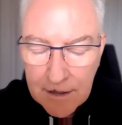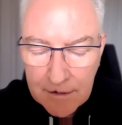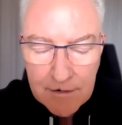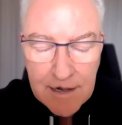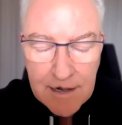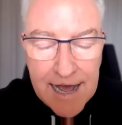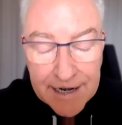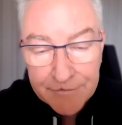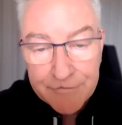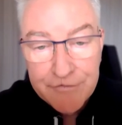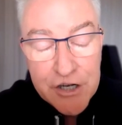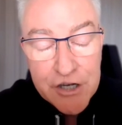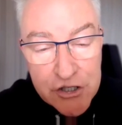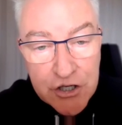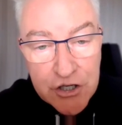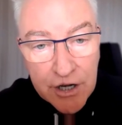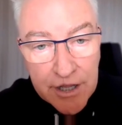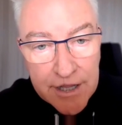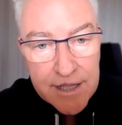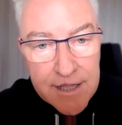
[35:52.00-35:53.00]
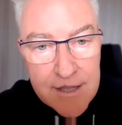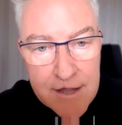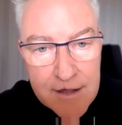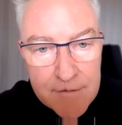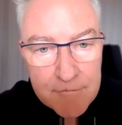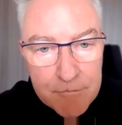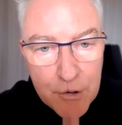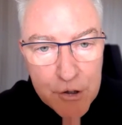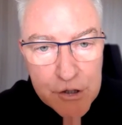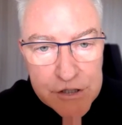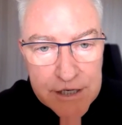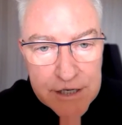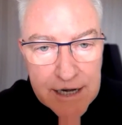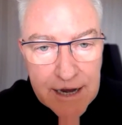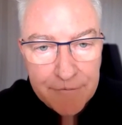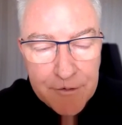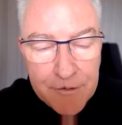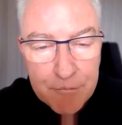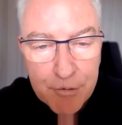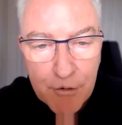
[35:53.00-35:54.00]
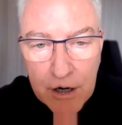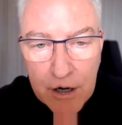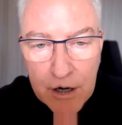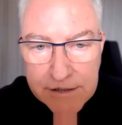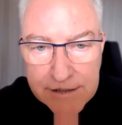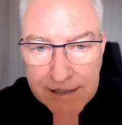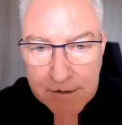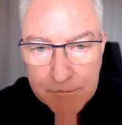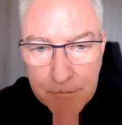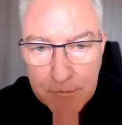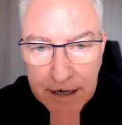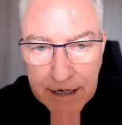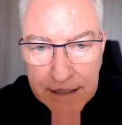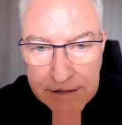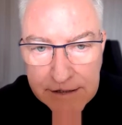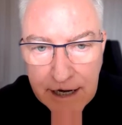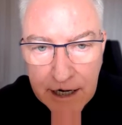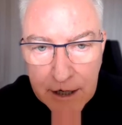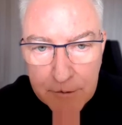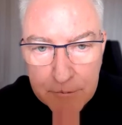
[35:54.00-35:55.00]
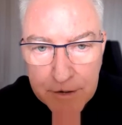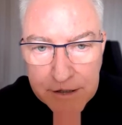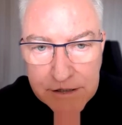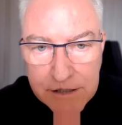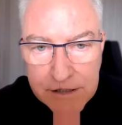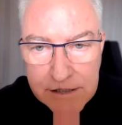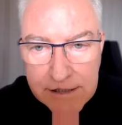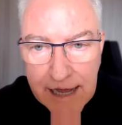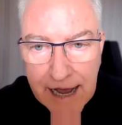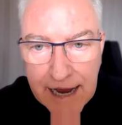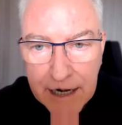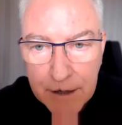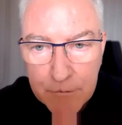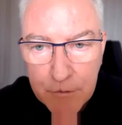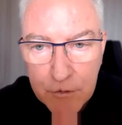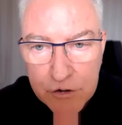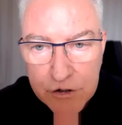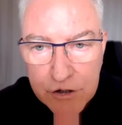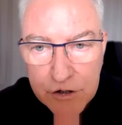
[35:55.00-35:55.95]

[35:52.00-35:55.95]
artificially boosting up the price, doesn't mean it's going to be sustainable.